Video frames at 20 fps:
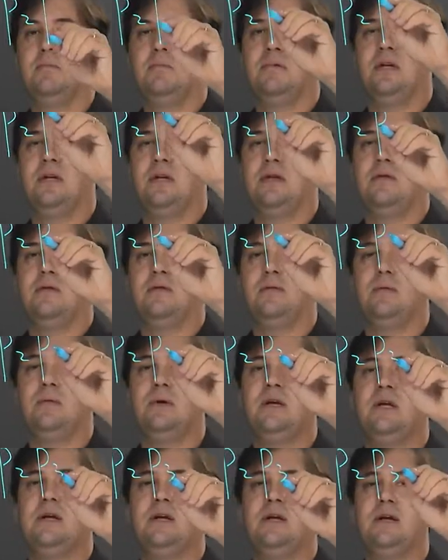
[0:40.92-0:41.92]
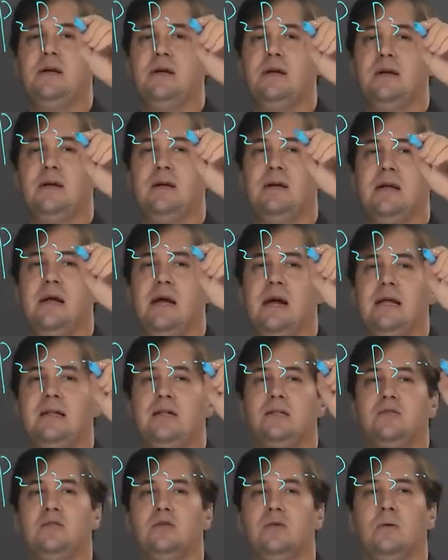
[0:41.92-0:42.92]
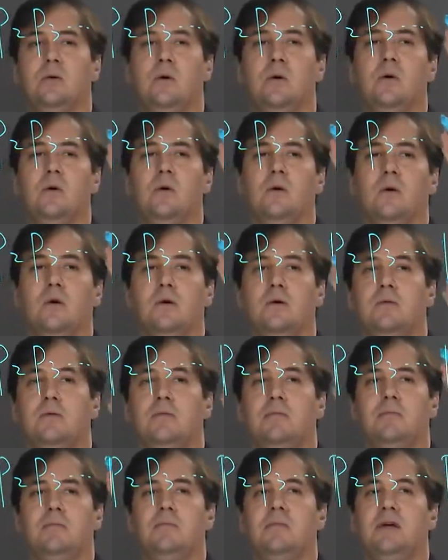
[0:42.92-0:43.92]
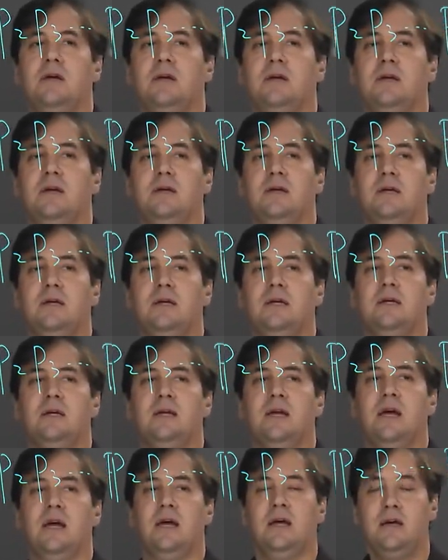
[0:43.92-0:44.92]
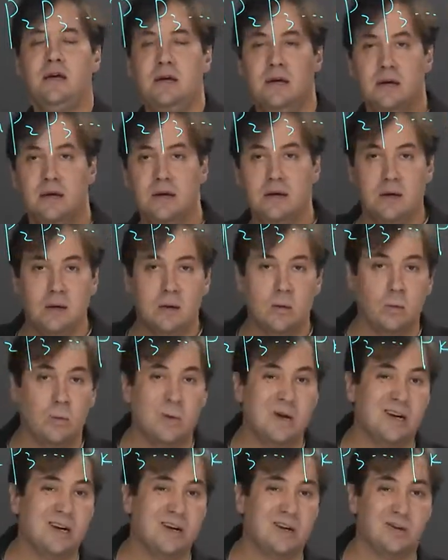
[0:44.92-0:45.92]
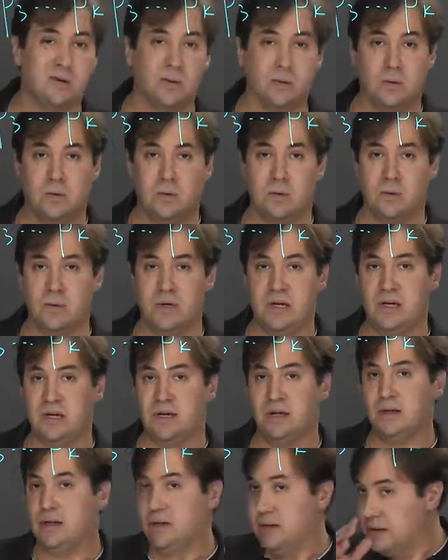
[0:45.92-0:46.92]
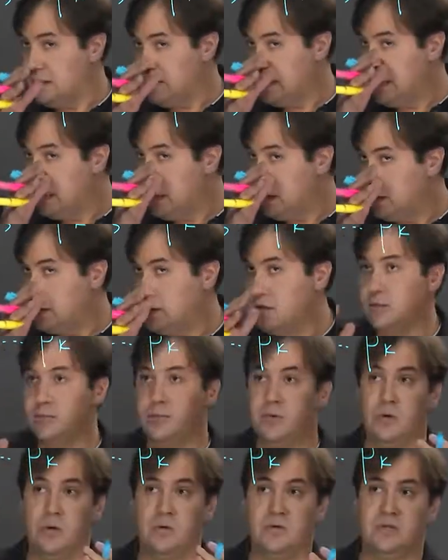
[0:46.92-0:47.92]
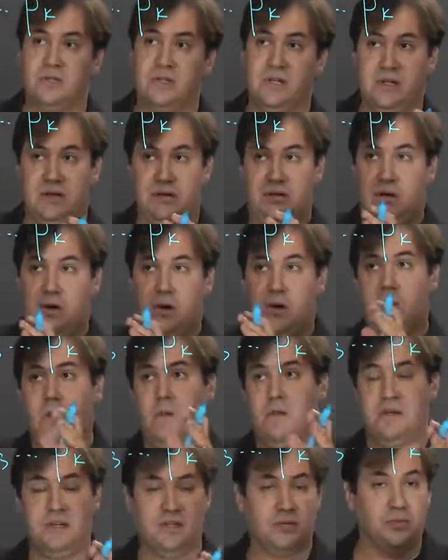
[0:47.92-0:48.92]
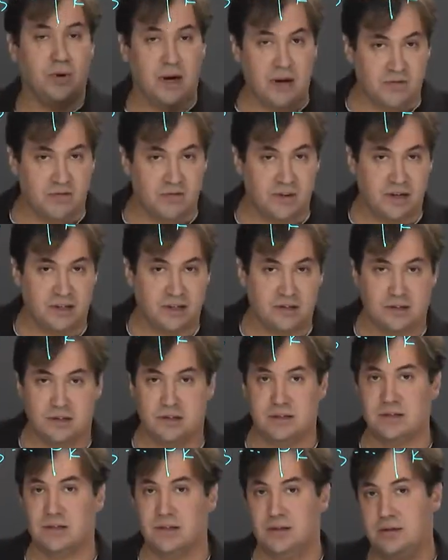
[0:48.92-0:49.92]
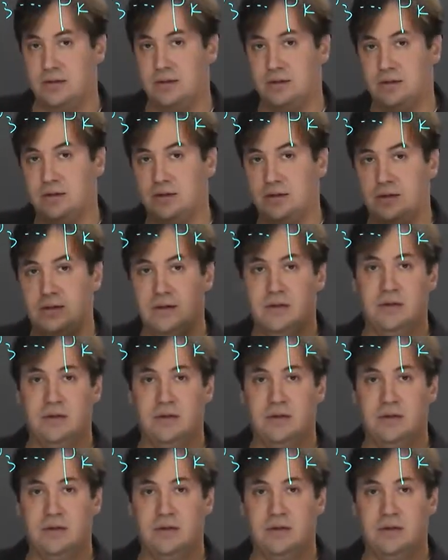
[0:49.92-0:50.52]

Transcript: p3, and so on, pk, where we do not suppose that all these prime factors are